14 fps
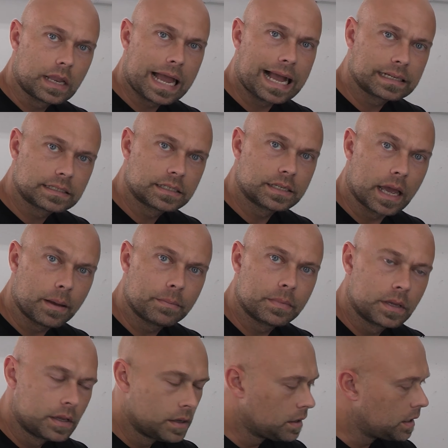last
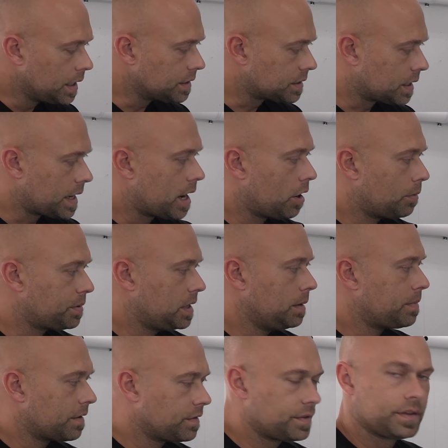step, it's gonna help
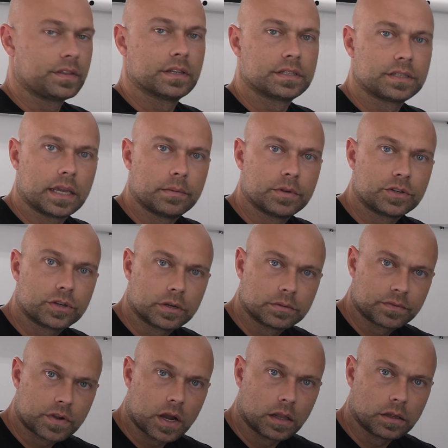keep everything the same in terms
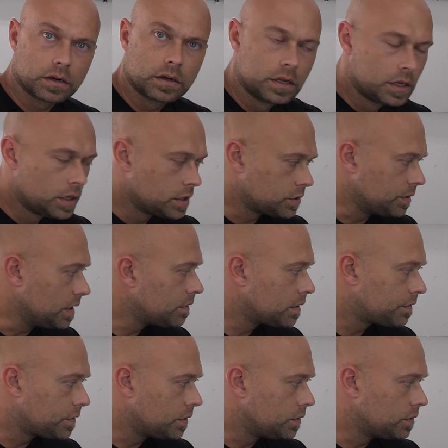of color. So even
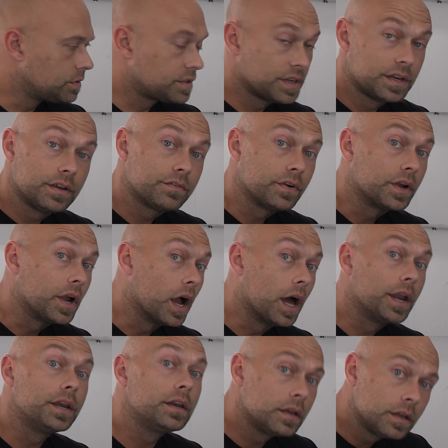if you used a different
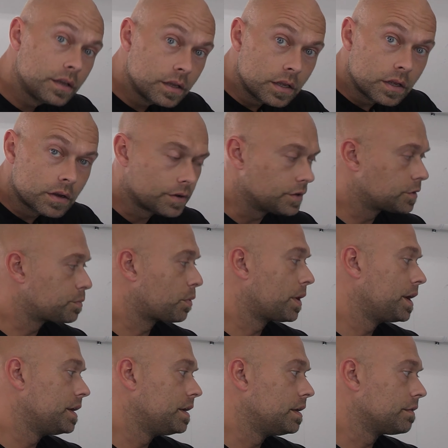gun, you
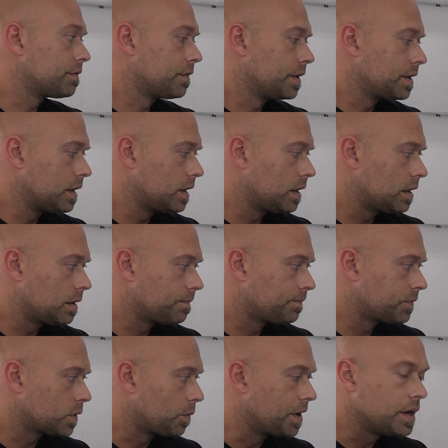sprayed a different uh,
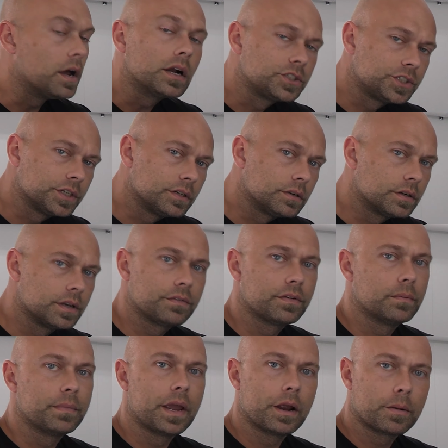reduction or
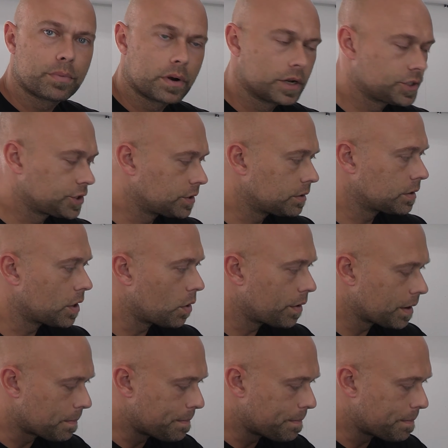different air pressure, going